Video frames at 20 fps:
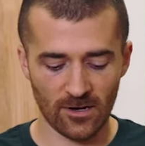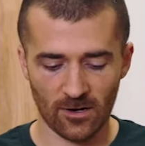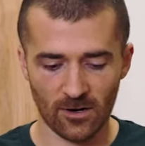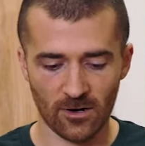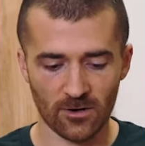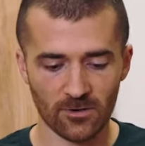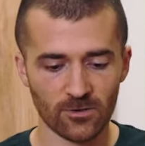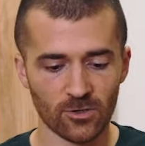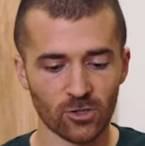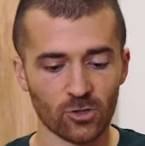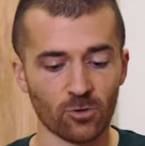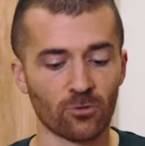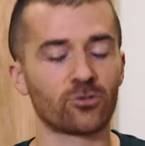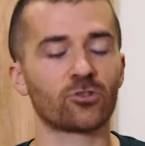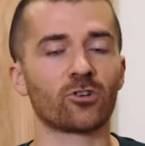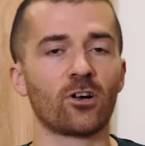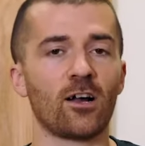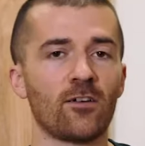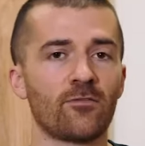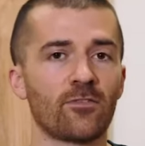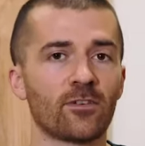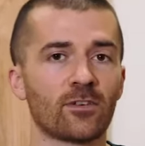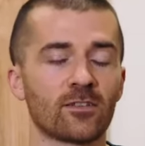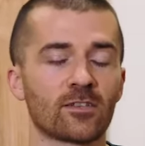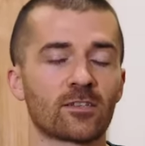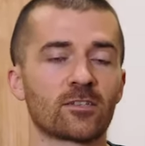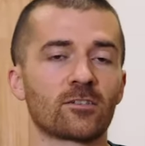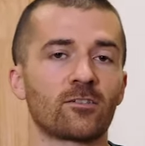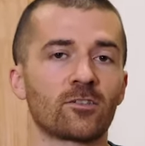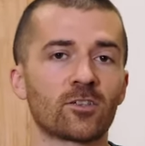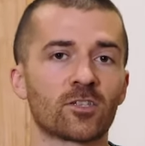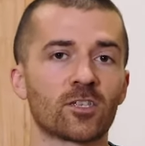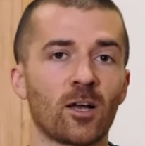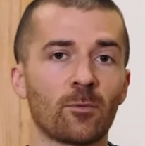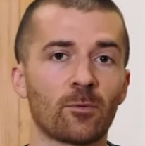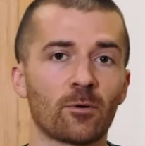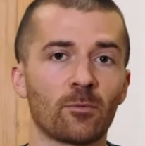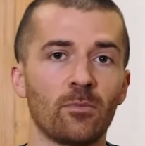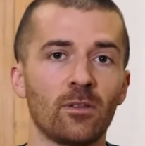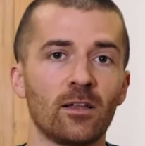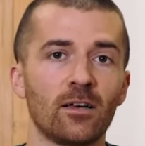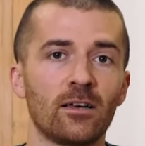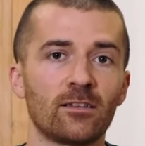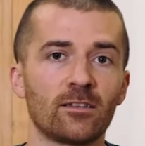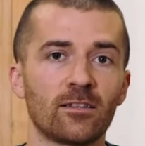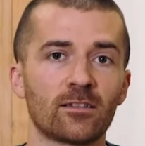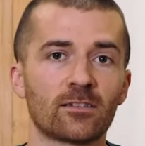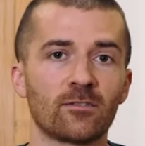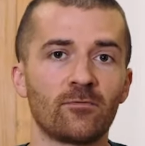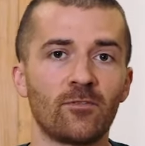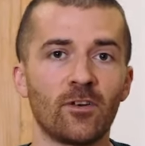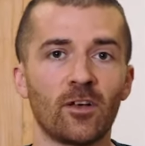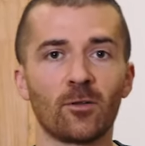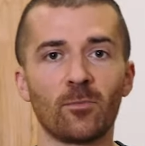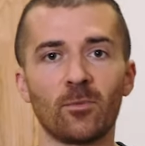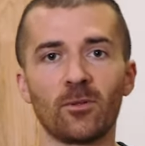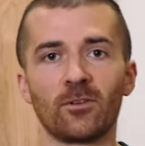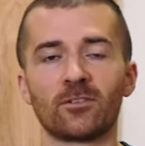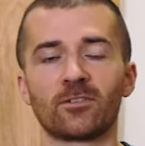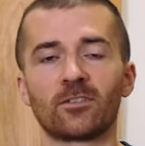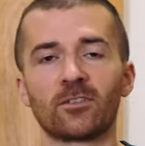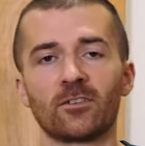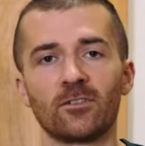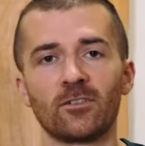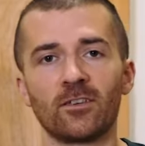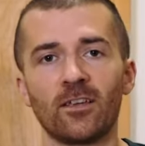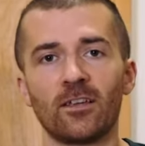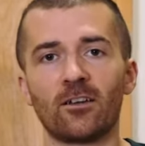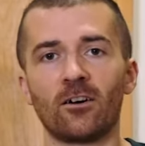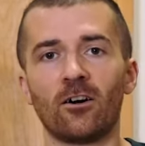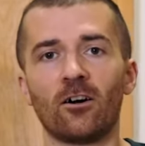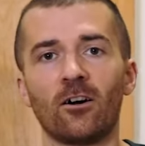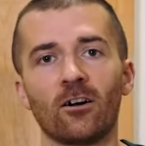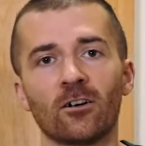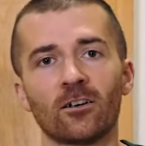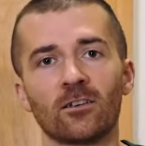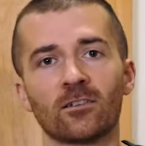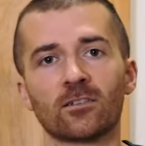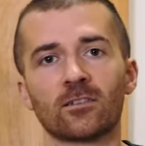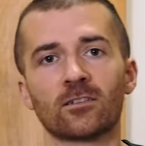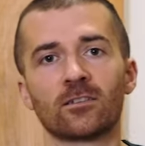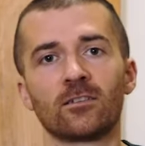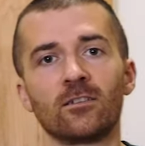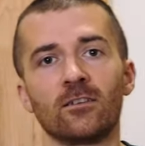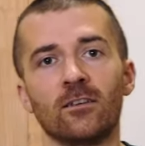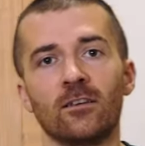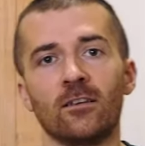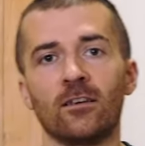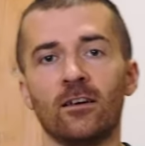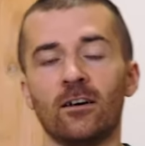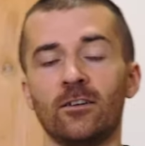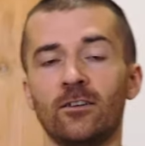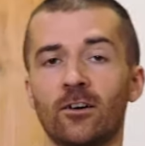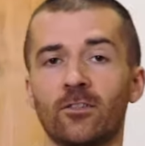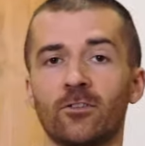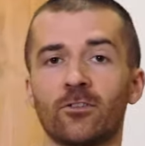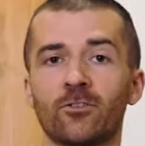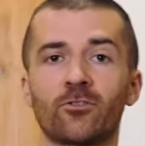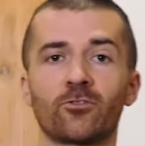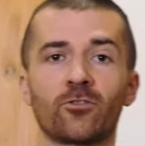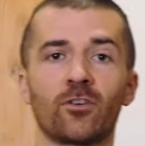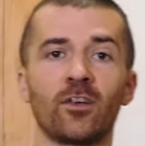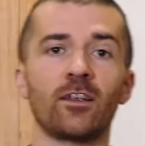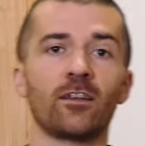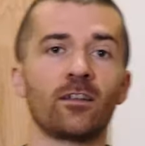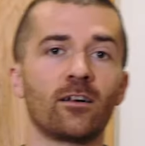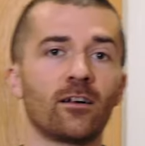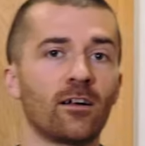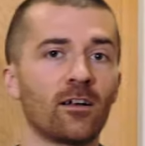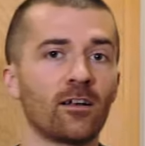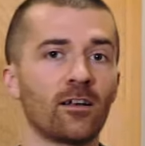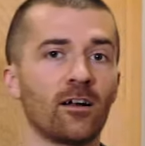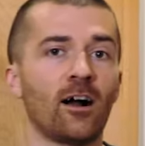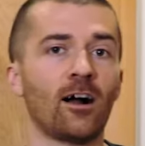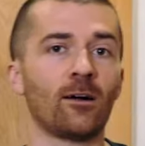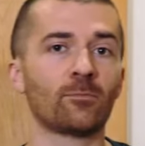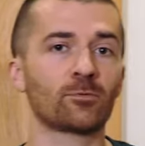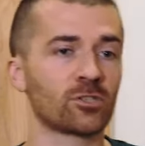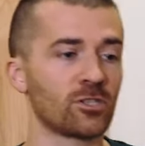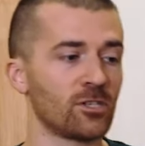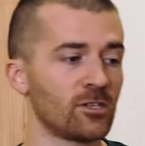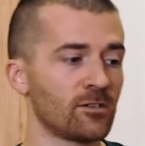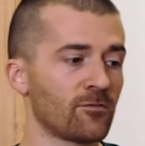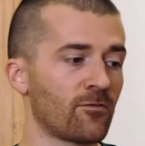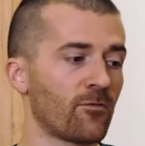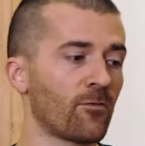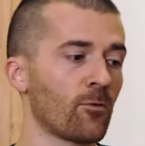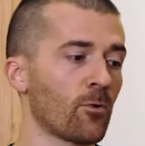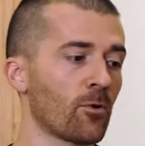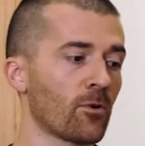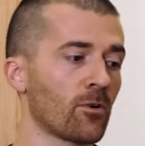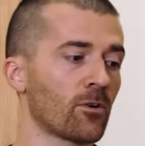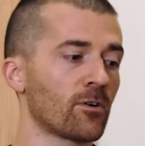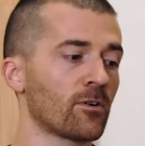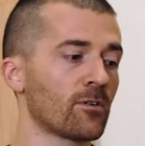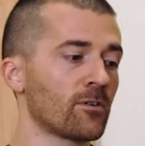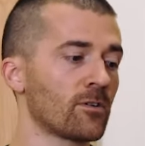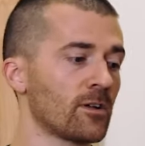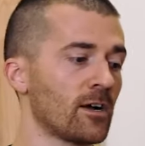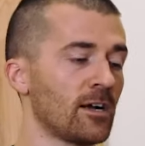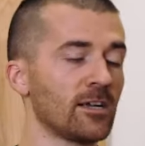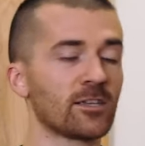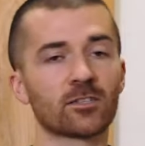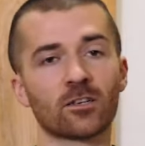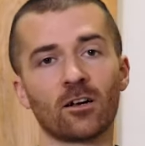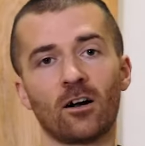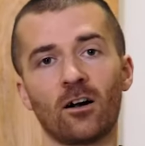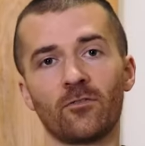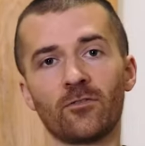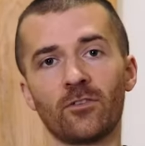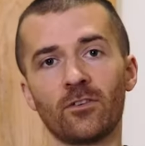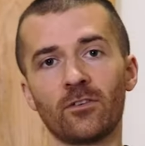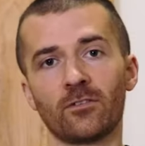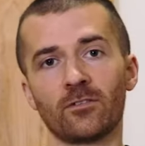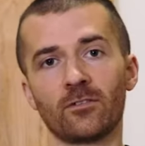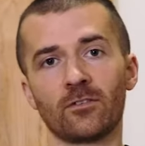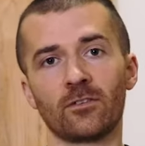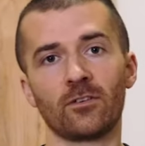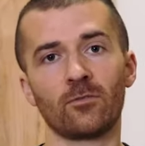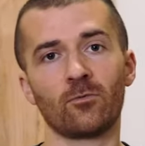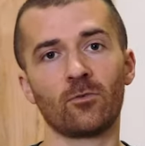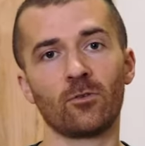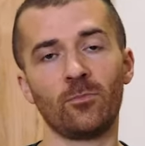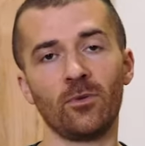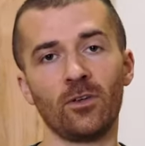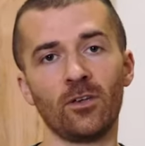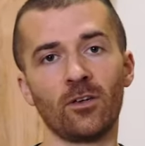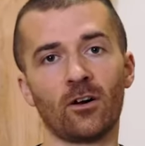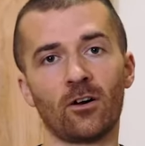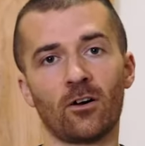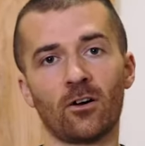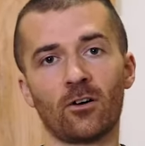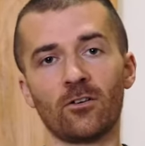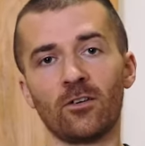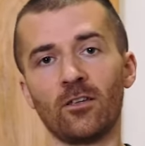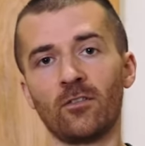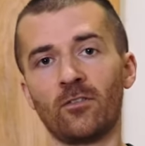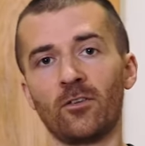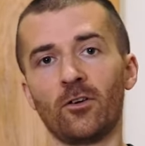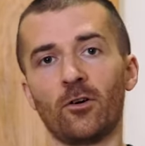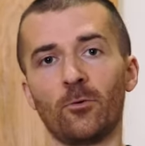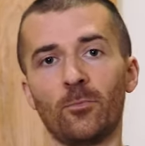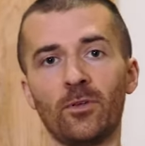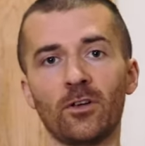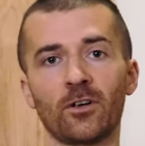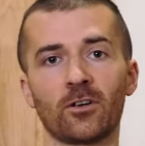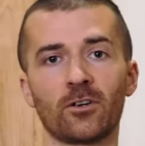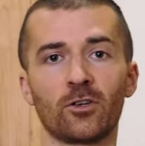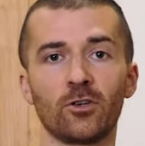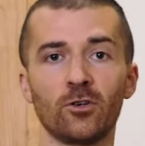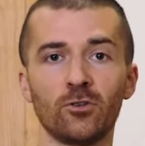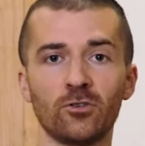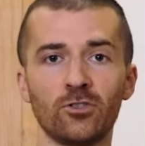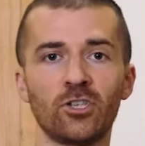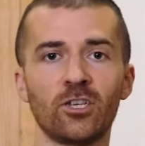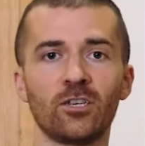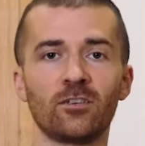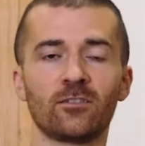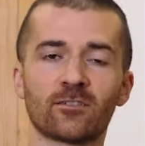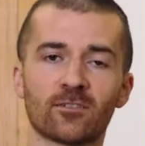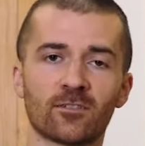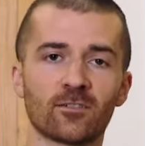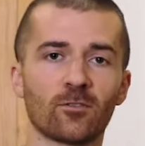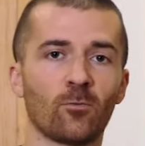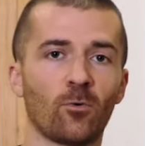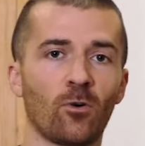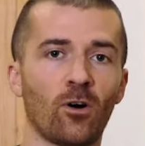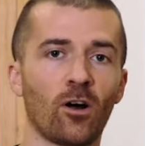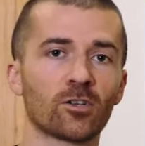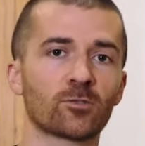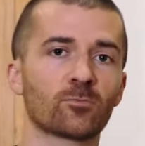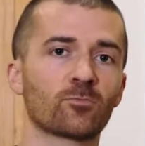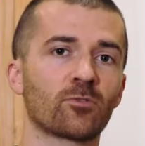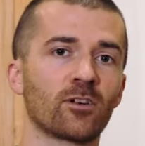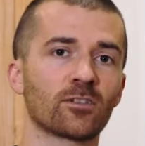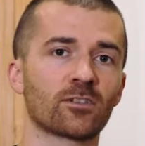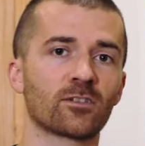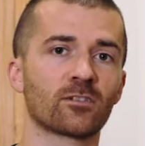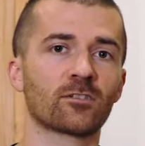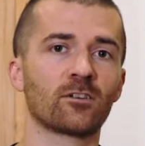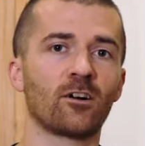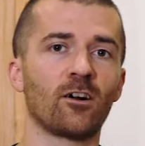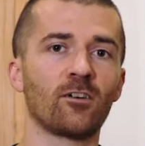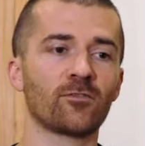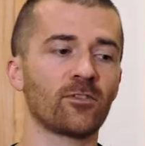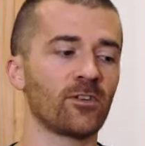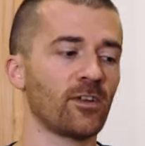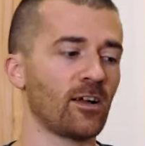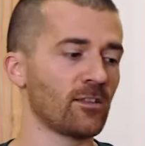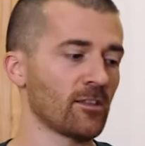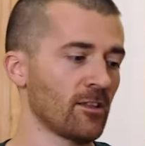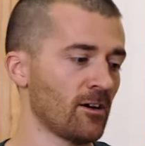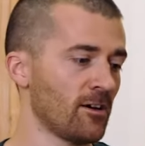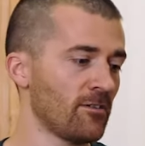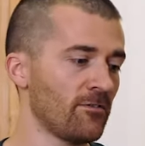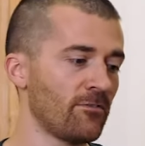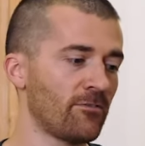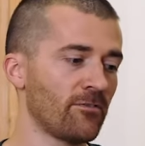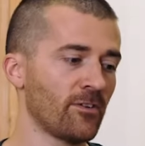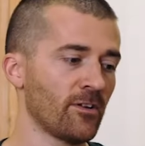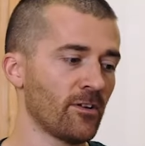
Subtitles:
our Shore Traffic. This is our summer blend that's available until the end of August. Another great option for iced coffee would be our Ethiopia Guji. This is a wash process coffee. I love